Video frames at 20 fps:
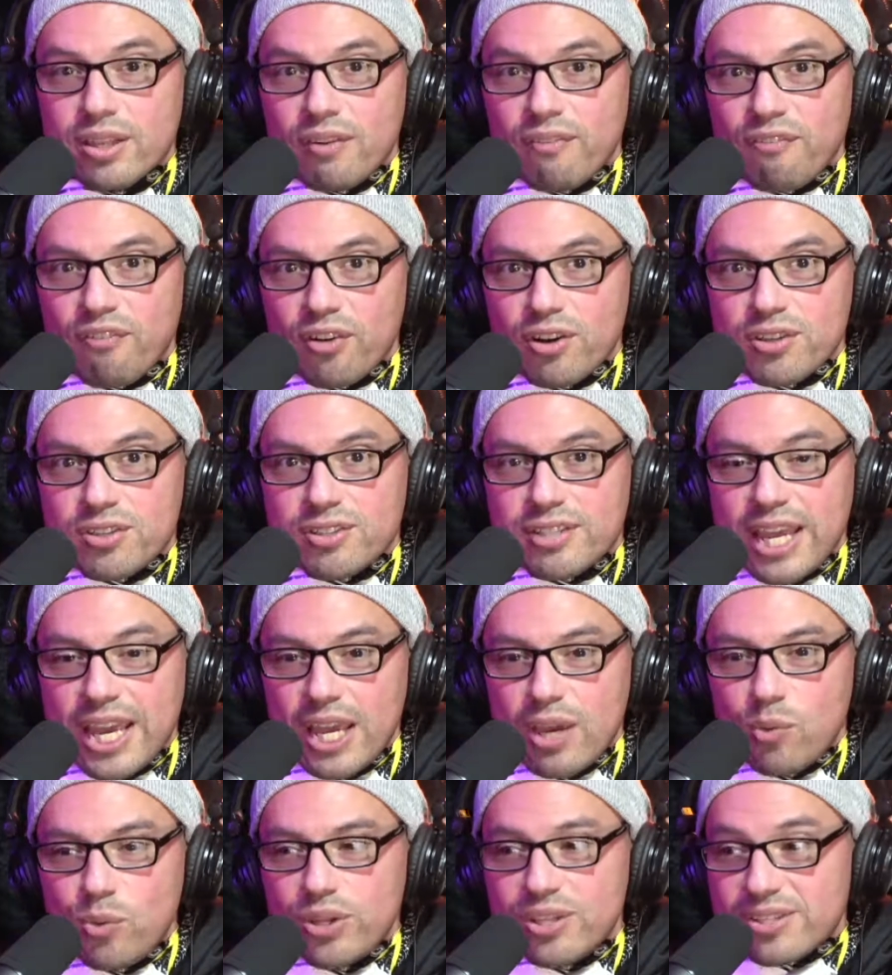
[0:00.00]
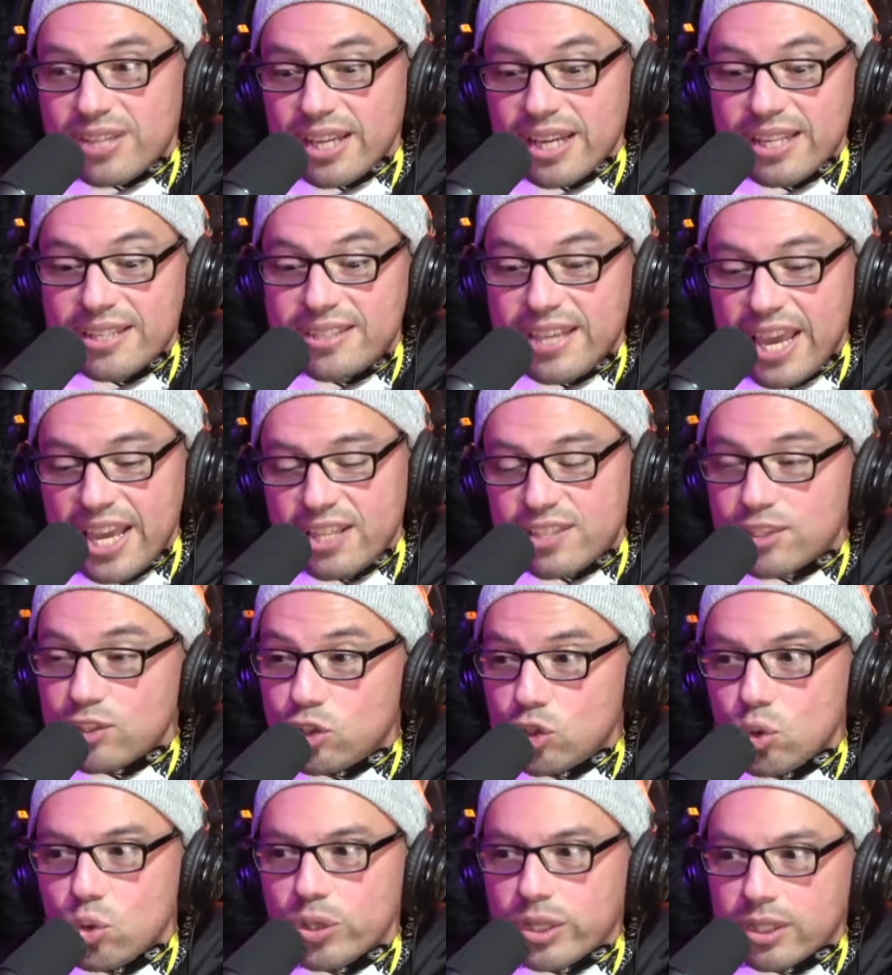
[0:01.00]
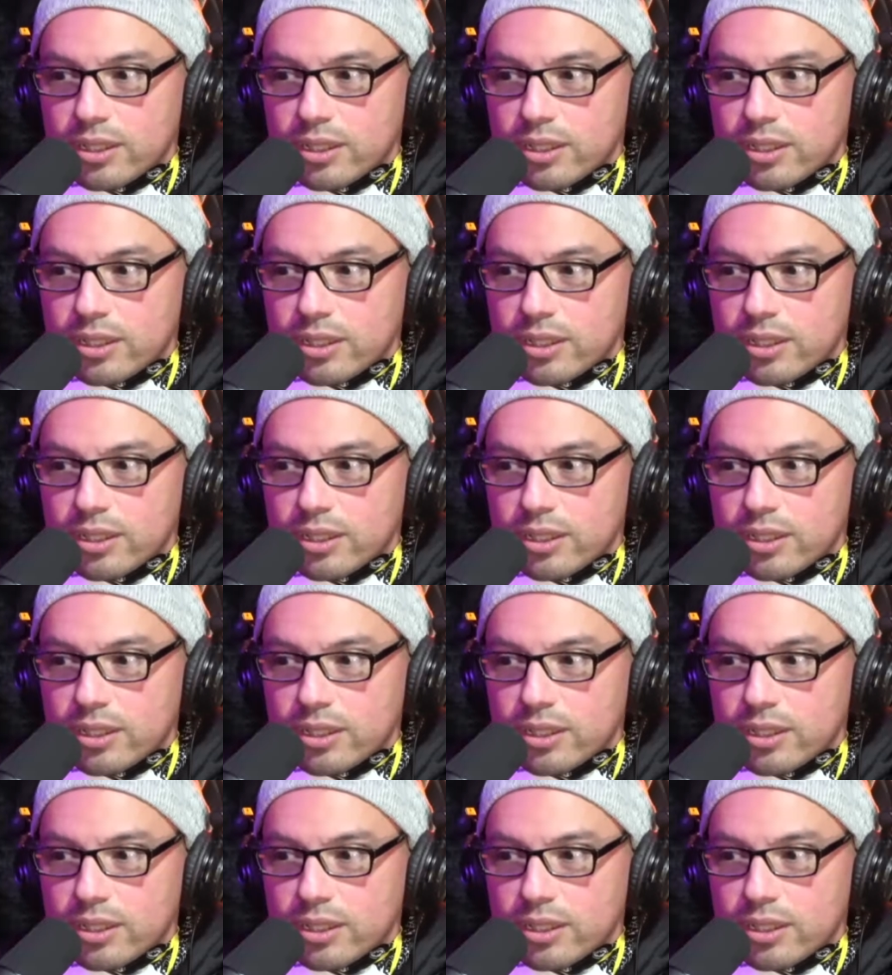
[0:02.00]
first day we set a day to do it.